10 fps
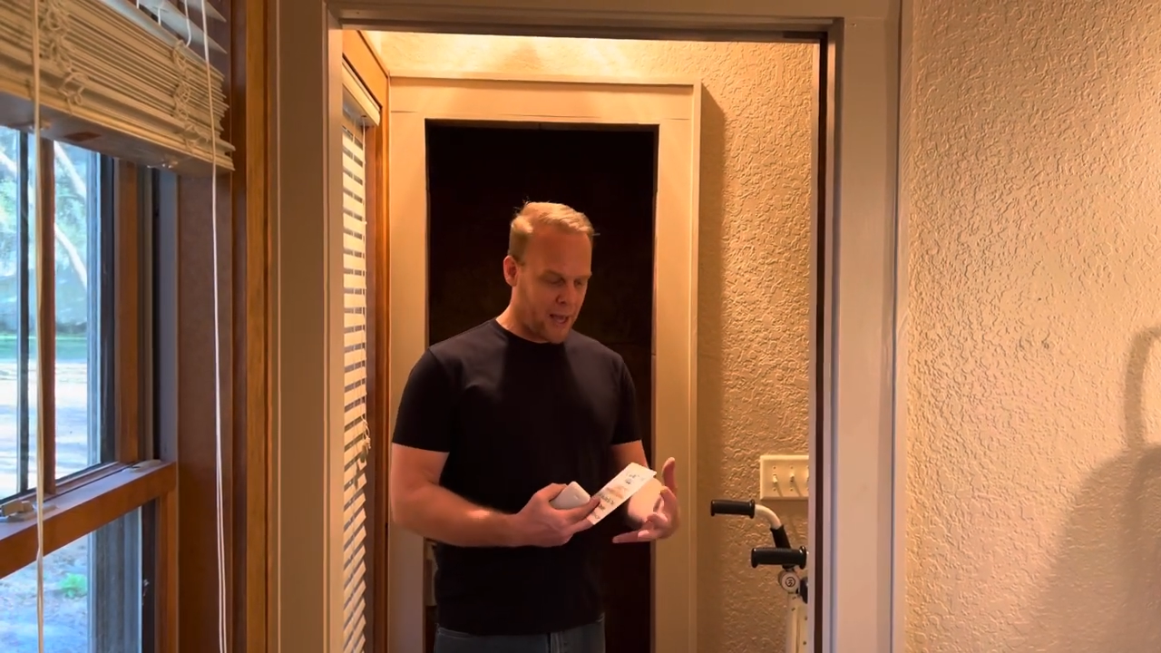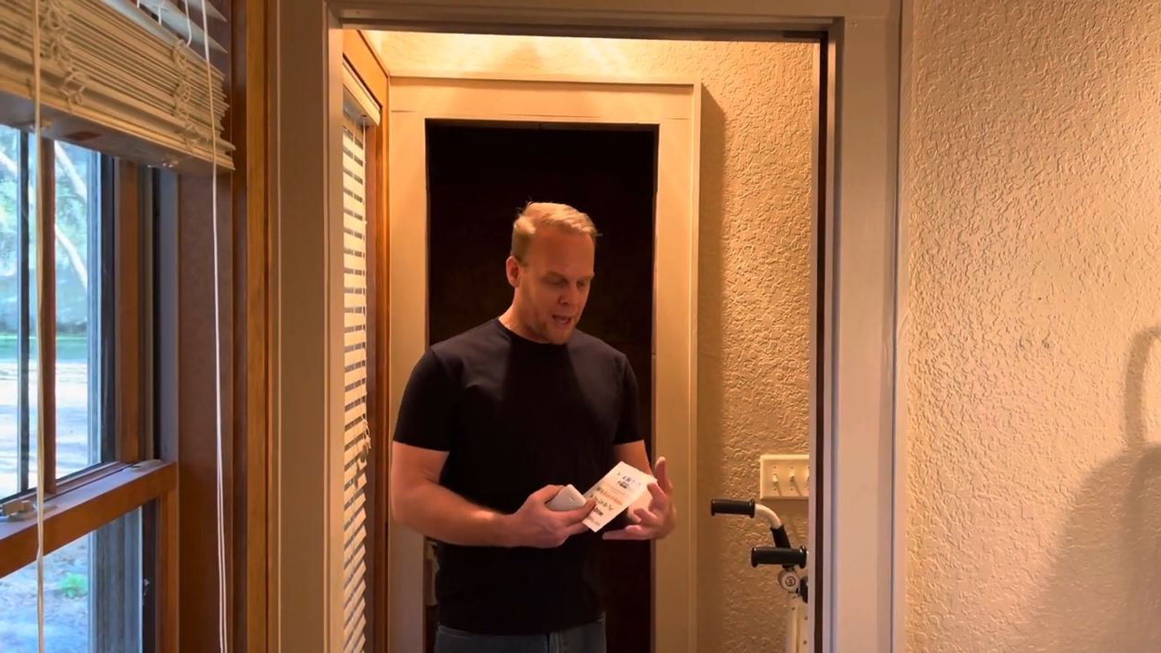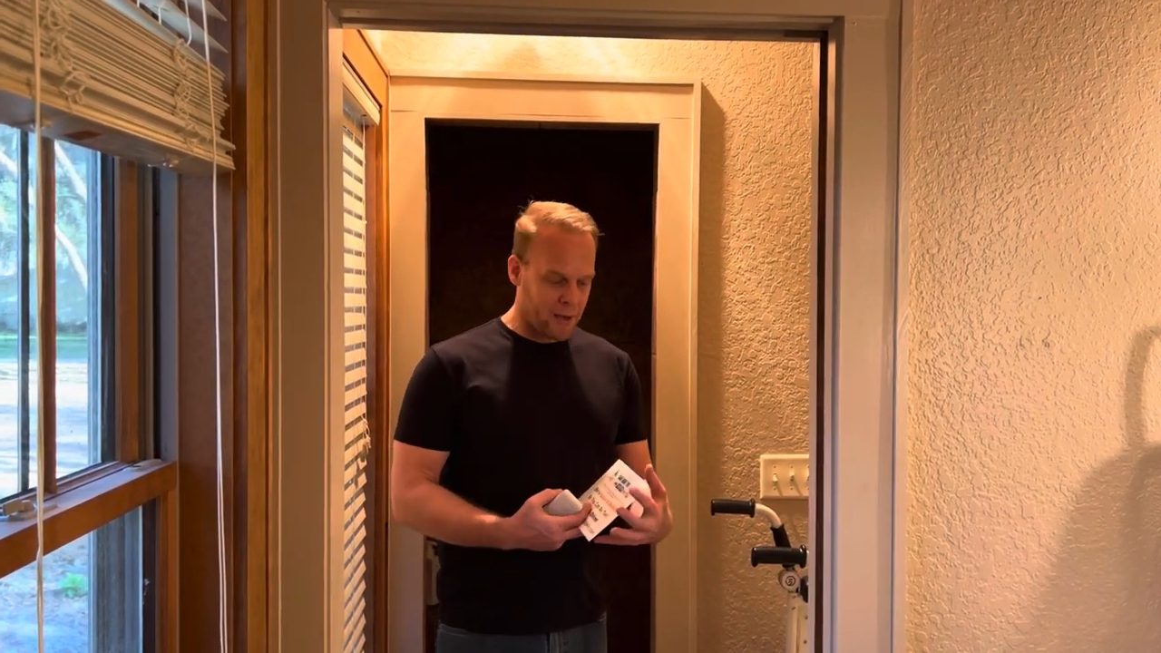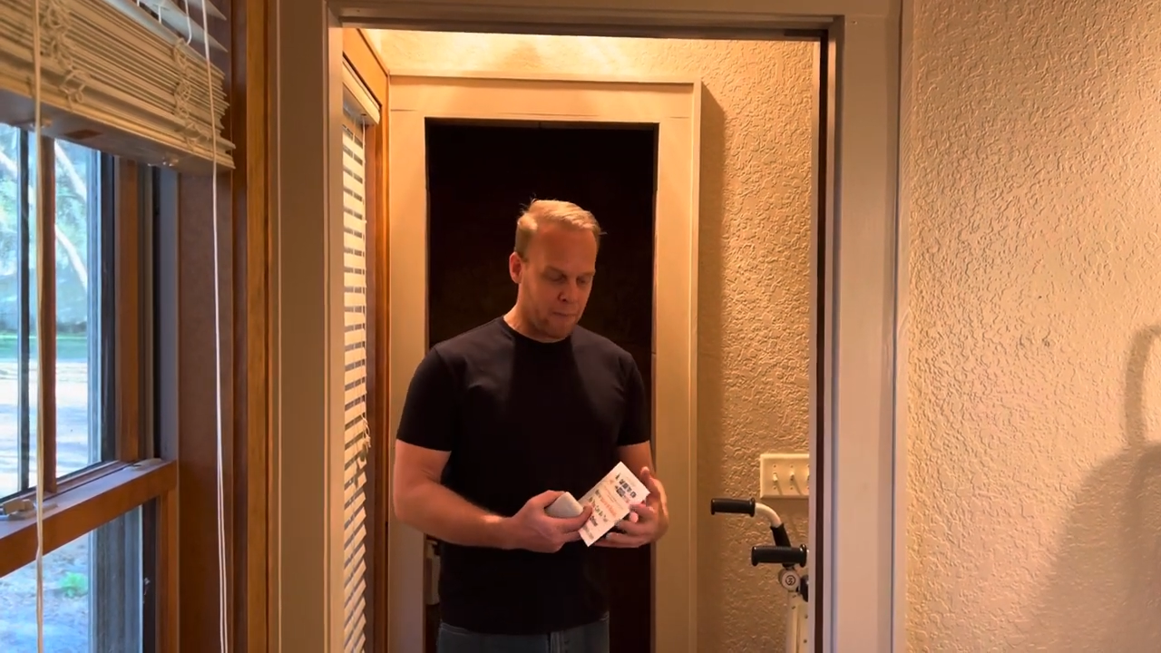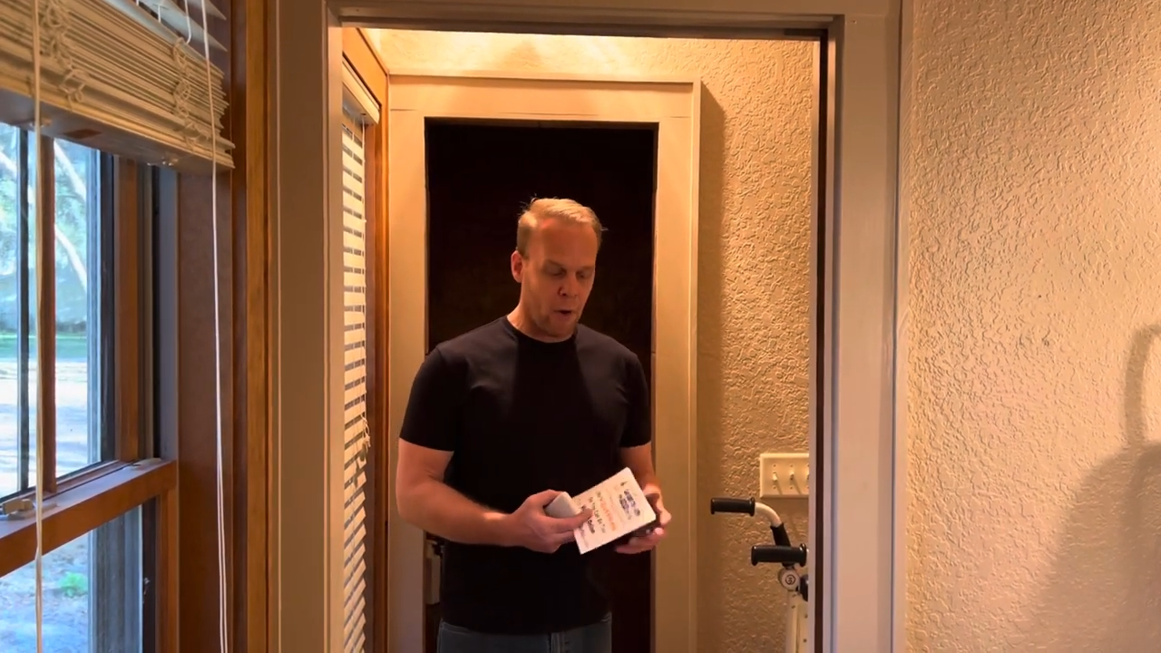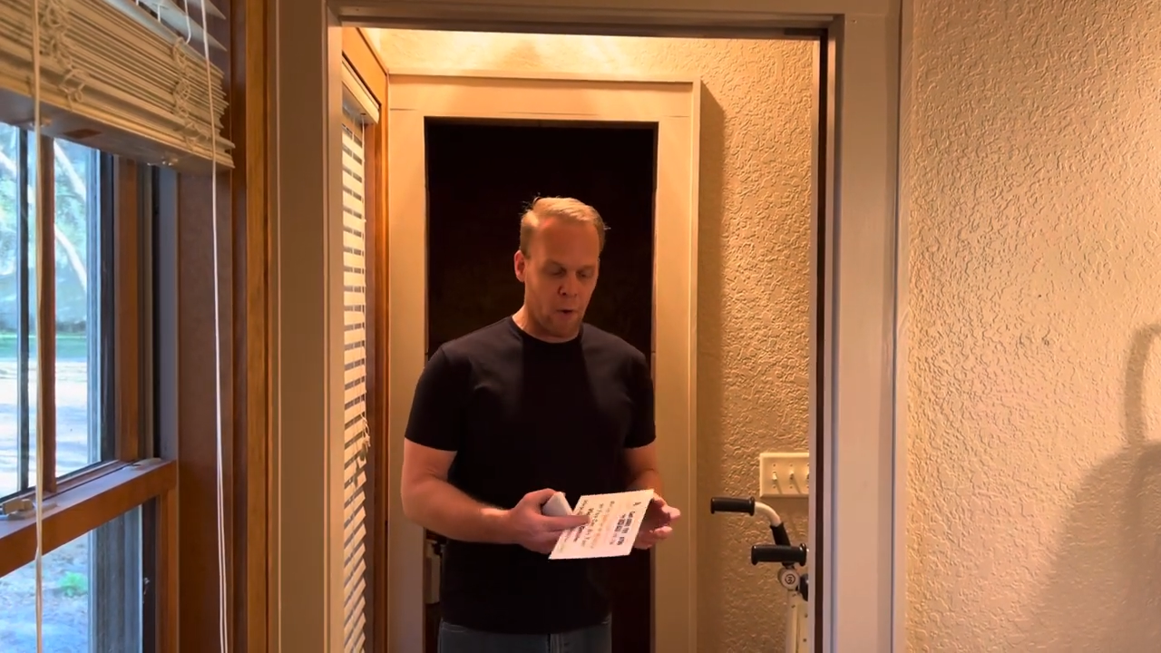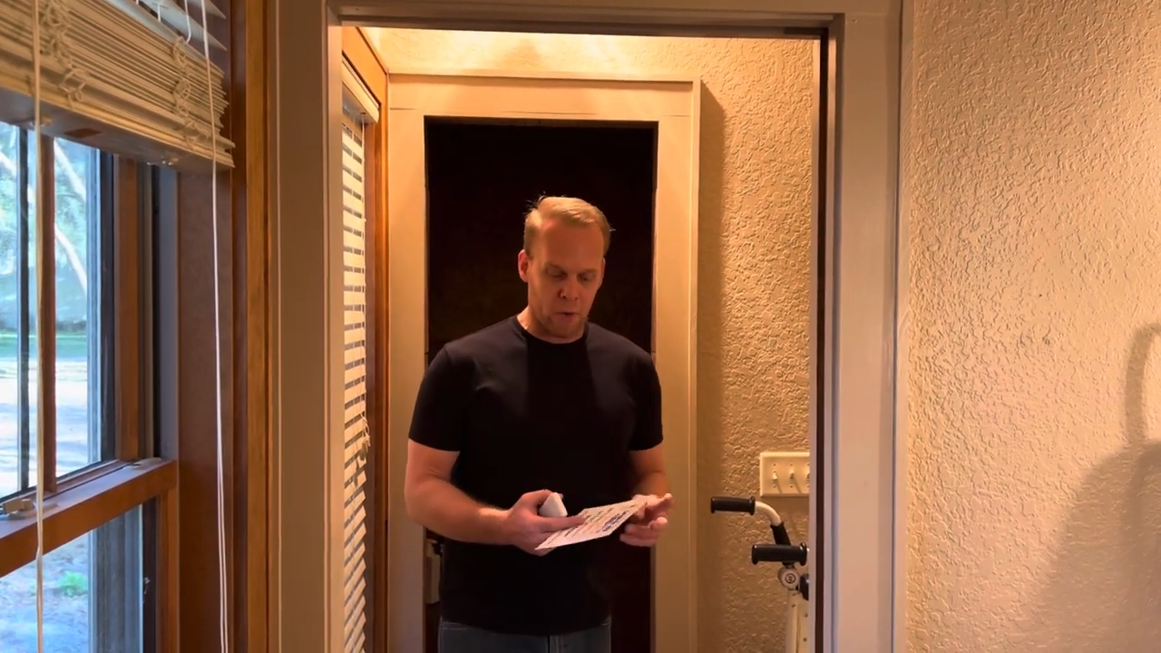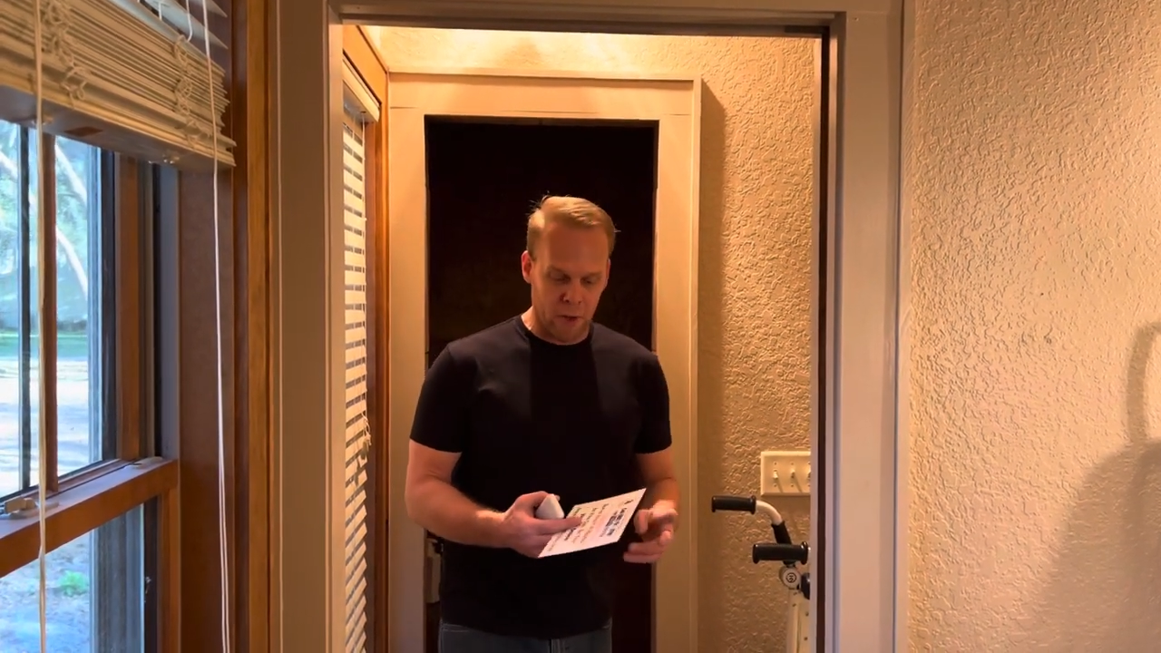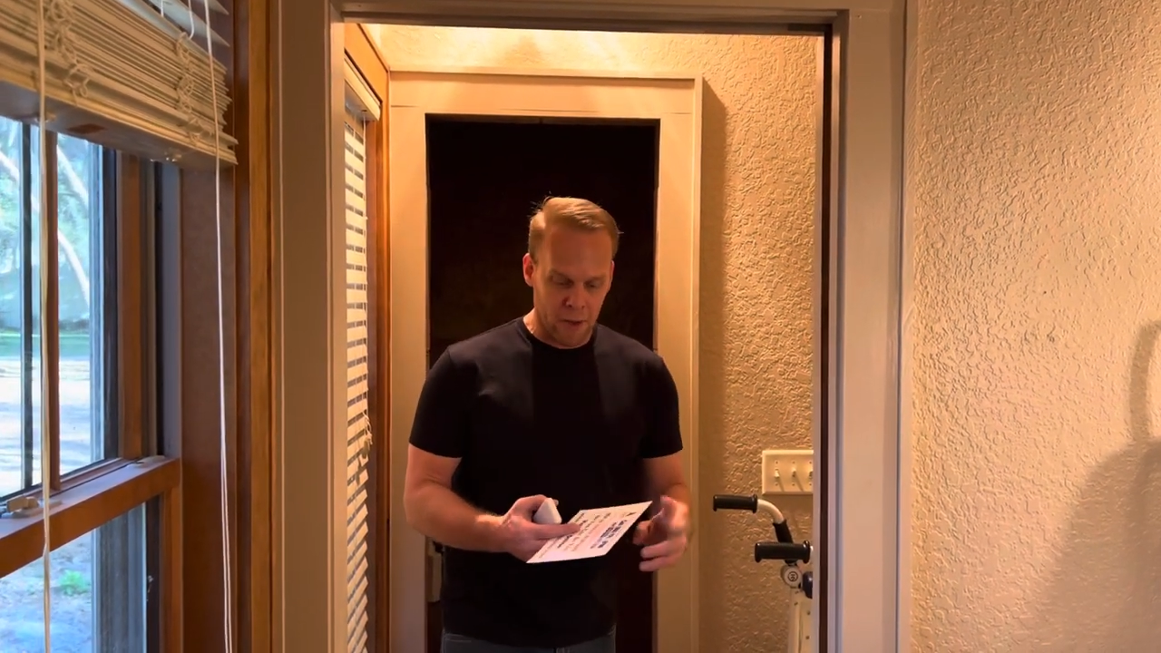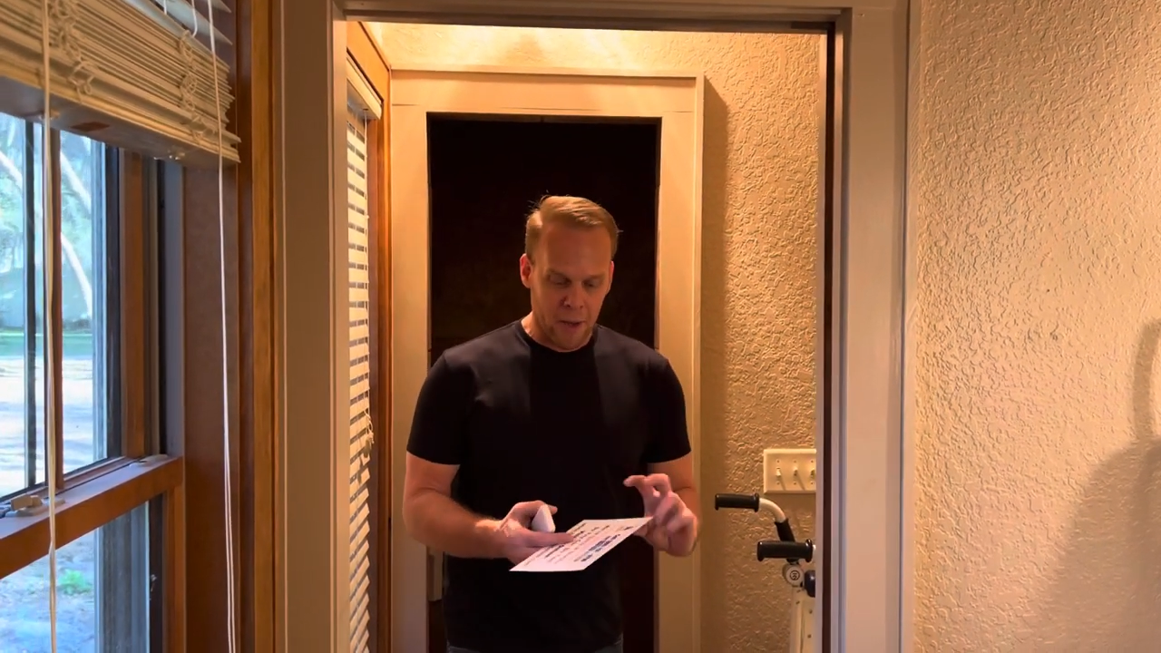a commode.